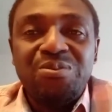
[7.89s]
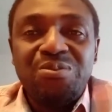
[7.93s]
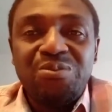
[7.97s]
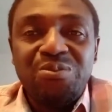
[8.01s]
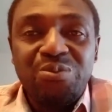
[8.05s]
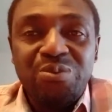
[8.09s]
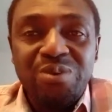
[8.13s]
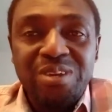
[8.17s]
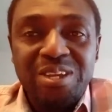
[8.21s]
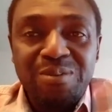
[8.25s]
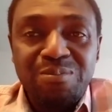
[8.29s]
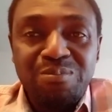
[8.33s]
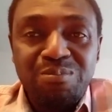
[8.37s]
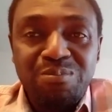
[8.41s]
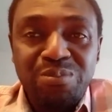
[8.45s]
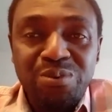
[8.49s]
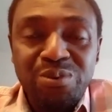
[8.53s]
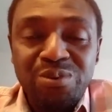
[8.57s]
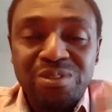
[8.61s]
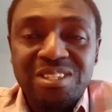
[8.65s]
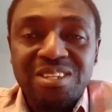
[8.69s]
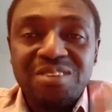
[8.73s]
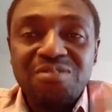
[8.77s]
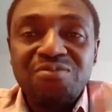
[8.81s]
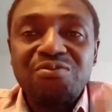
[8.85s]
we
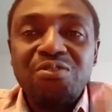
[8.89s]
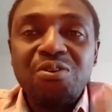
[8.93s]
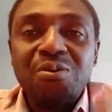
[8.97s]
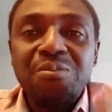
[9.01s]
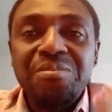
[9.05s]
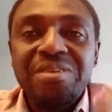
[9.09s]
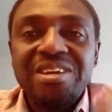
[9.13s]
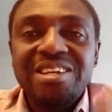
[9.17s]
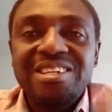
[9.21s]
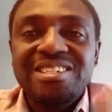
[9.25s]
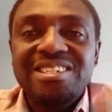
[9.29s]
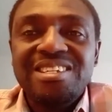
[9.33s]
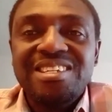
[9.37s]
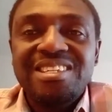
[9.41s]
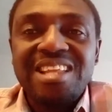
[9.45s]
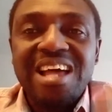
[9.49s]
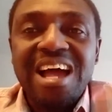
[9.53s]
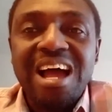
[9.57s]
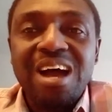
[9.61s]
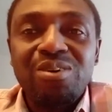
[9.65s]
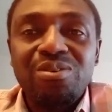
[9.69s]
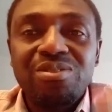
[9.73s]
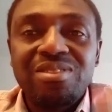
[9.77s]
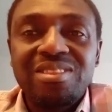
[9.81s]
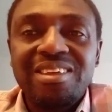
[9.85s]
put information
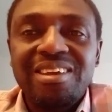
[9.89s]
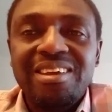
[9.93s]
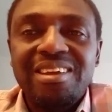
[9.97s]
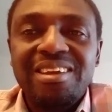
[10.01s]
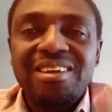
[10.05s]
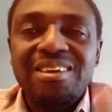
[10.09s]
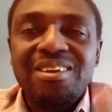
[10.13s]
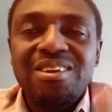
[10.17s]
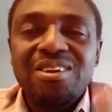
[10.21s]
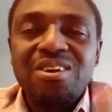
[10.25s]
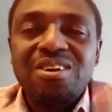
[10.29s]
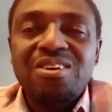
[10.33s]
out there